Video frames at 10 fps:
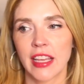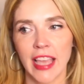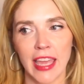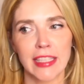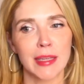
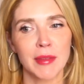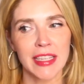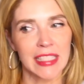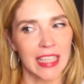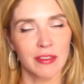again, some of
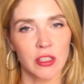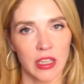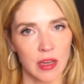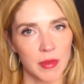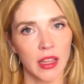these gifts are
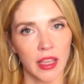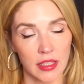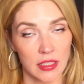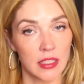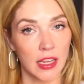going to be like
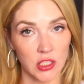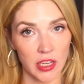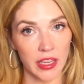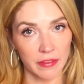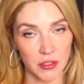this is
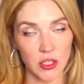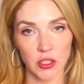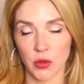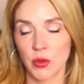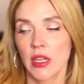actually a gift to
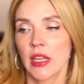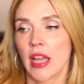you